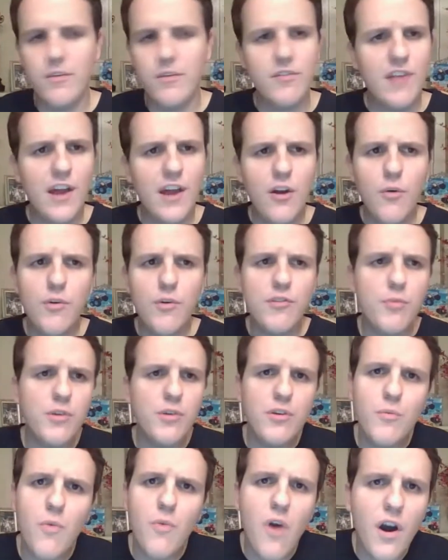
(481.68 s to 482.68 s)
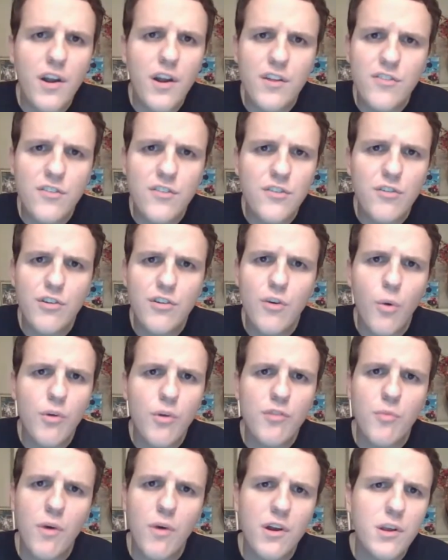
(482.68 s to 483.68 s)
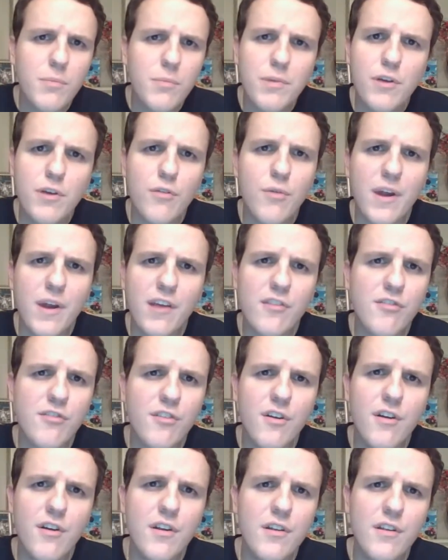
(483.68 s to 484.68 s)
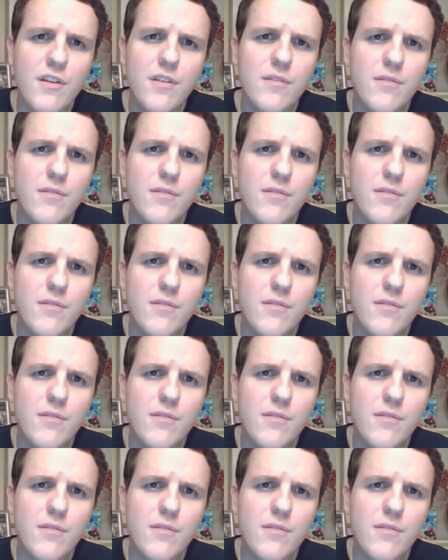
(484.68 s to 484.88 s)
is that always what you wanted to do? You always wanted to be a racer?